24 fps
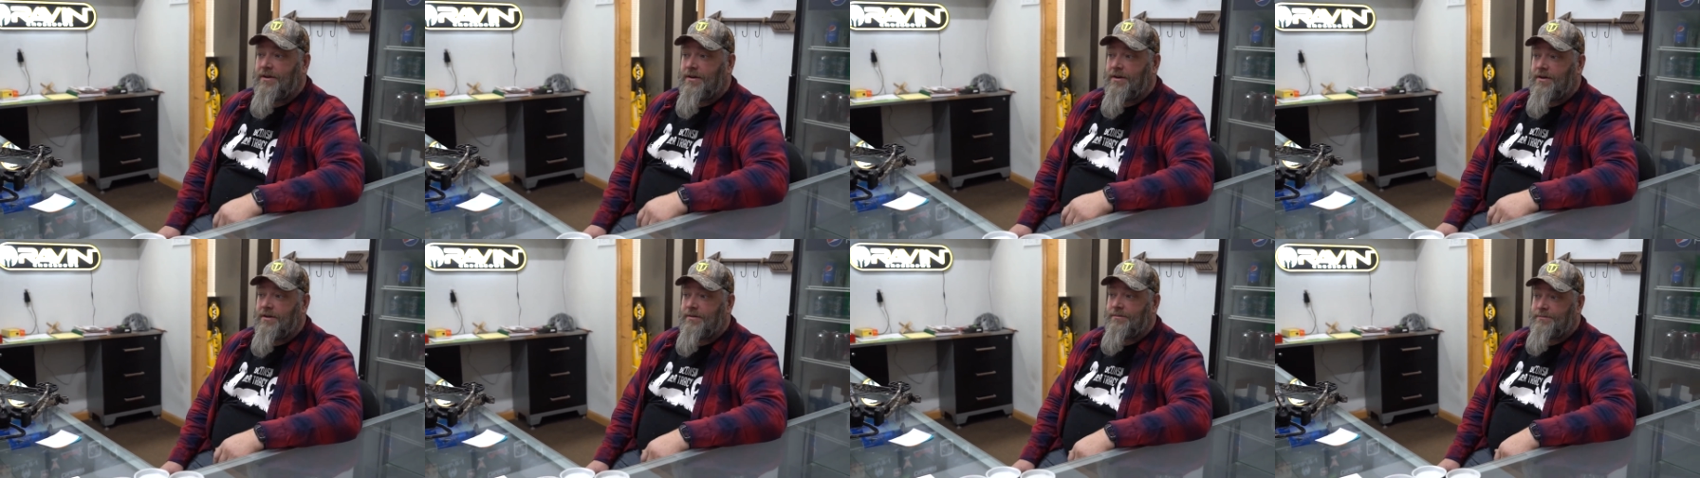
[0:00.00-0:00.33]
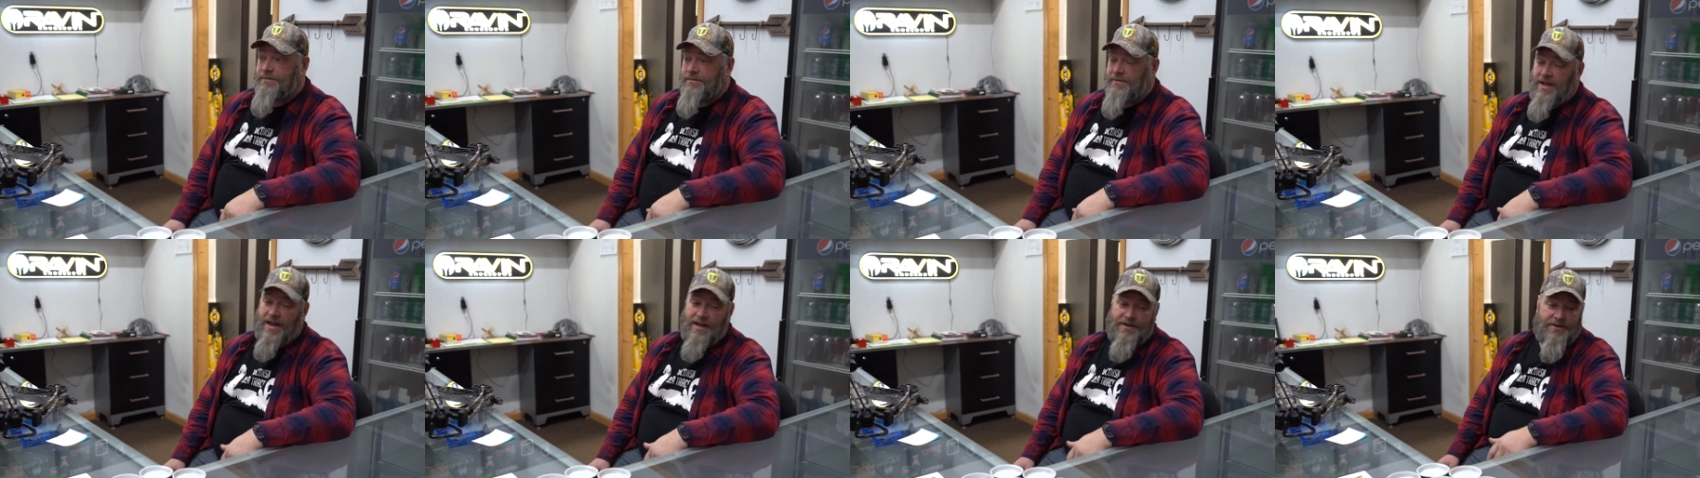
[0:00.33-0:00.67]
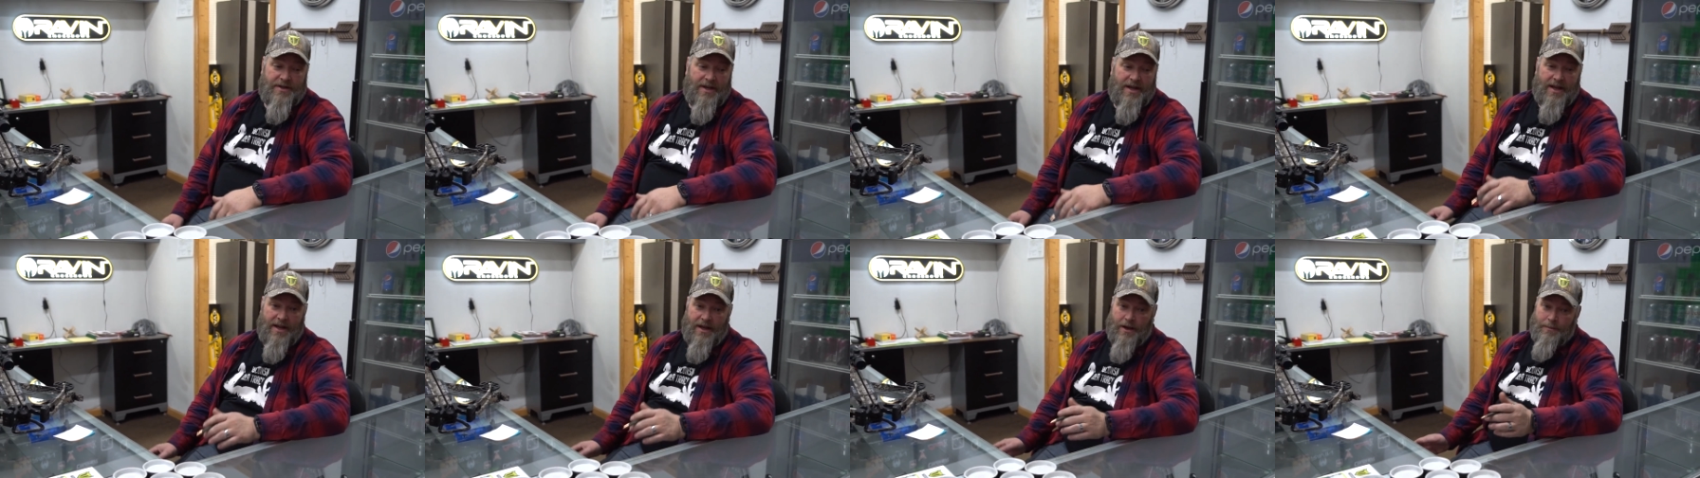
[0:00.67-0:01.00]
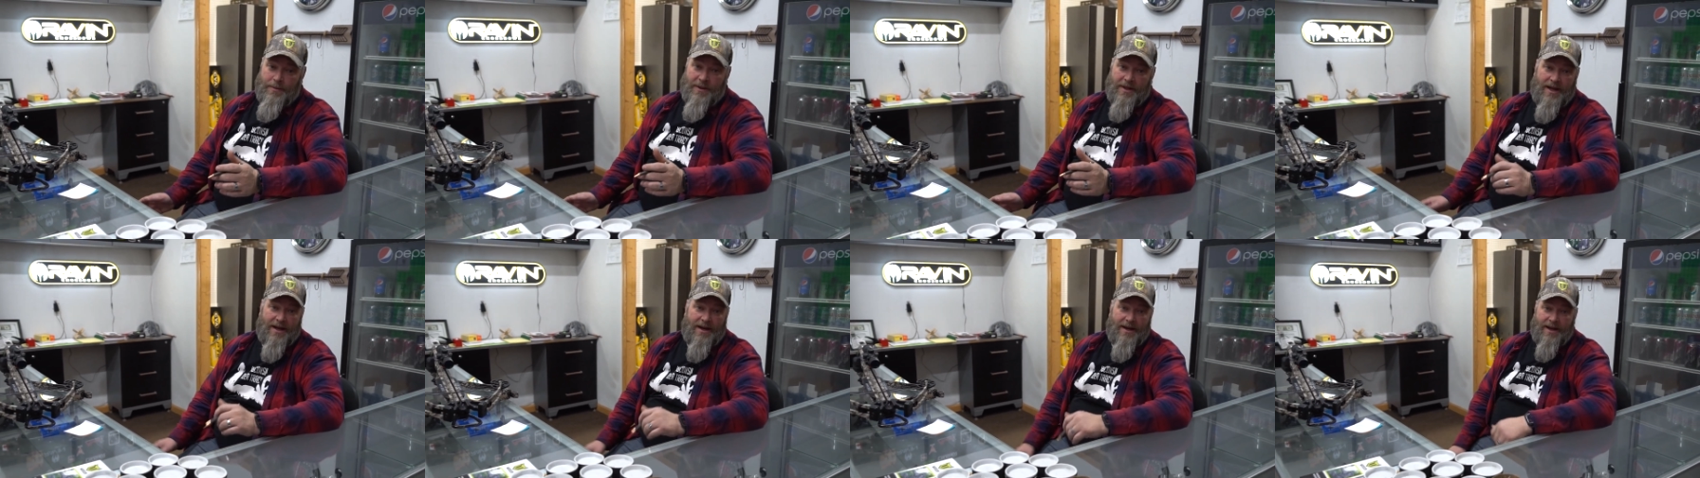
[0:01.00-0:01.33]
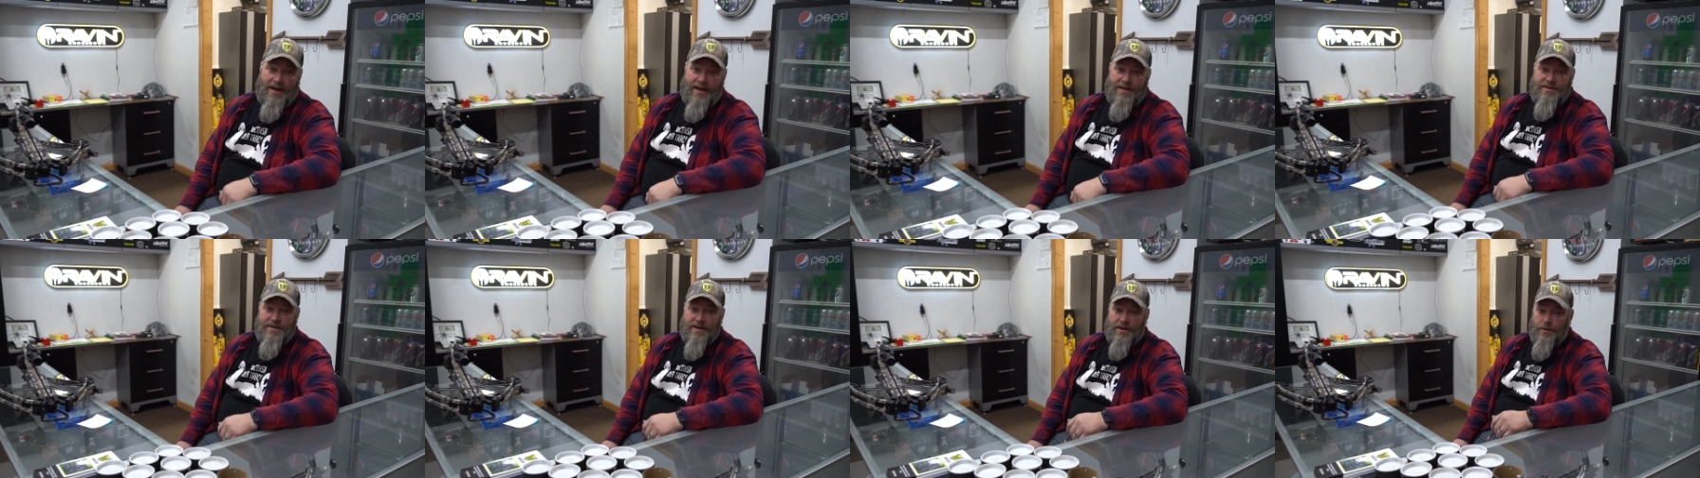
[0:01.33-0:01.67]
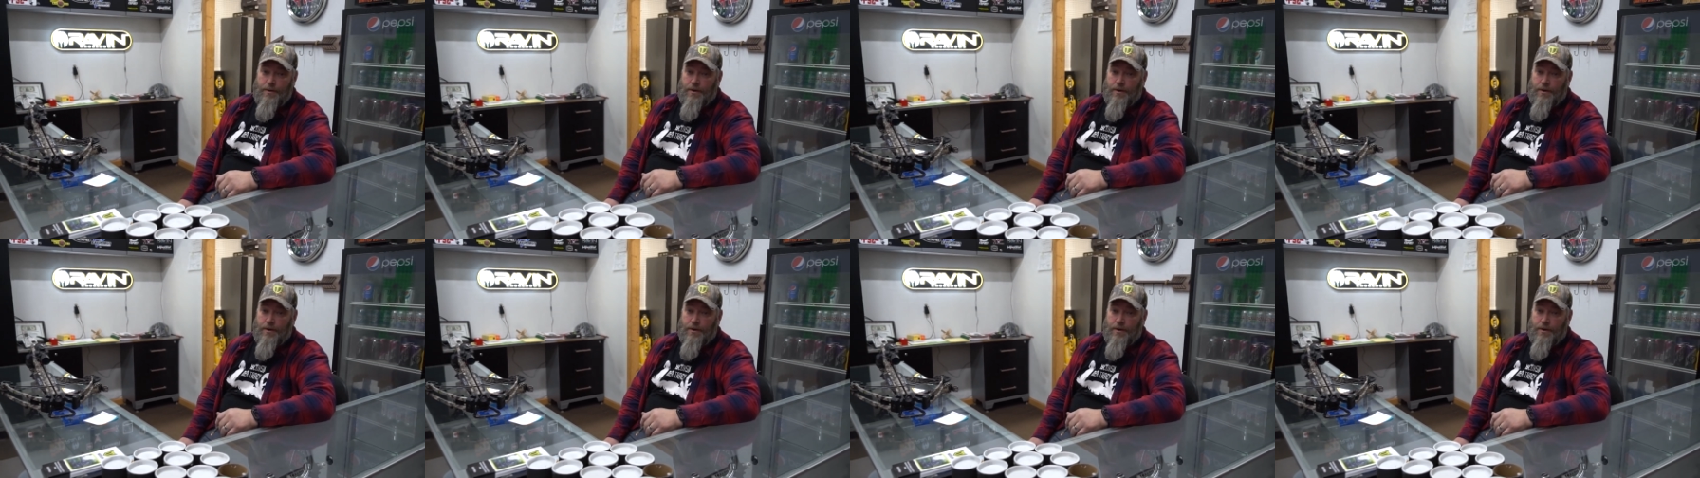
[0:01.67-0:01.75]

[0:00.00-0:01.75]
or actually I help a lot of guys that